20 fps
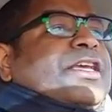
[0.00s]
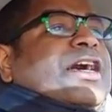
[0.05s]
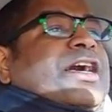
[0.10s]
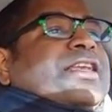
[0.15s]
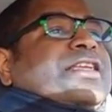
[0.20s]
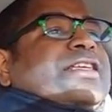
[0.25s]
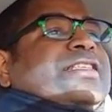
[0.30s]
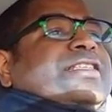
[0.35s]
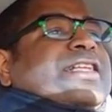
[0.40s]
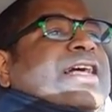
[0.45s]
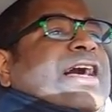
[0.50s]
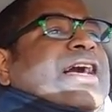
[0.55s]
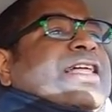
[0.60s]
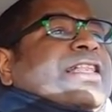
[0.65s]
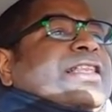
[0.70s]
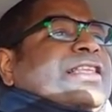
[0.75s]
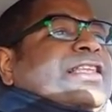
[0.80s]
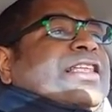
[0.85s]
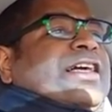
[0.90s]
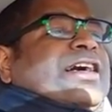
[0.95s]
be honest,
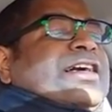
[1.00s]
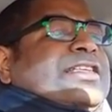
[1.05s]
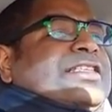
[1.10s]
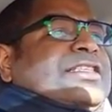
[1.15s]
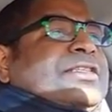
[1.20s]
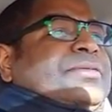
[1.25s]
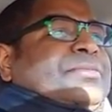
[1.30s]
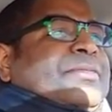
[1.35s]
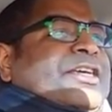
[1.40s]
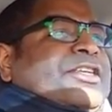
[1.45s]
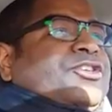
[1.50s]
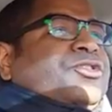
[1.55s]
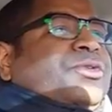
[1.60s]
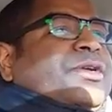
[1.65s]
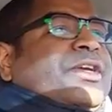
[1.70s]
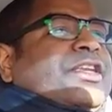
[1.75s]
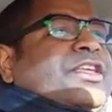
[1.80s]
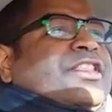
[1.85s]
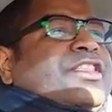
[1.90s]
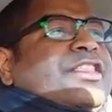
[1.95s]
I lost my
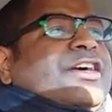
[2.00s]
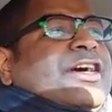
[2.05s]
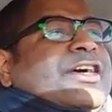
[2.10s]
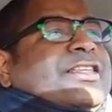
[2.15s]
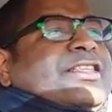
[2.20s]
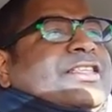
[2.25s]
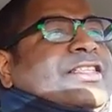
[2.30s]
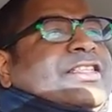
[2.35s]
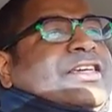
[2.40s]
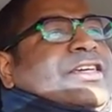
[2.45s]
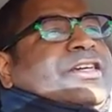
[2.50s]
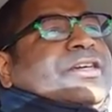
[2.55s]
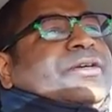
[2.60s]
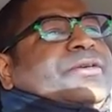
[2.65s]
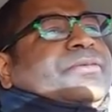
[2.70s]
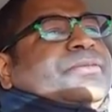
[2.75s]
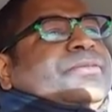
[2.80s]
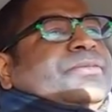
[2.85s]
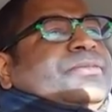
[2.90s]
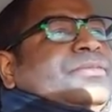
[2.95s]
train of thought
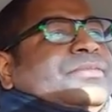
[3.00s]
there,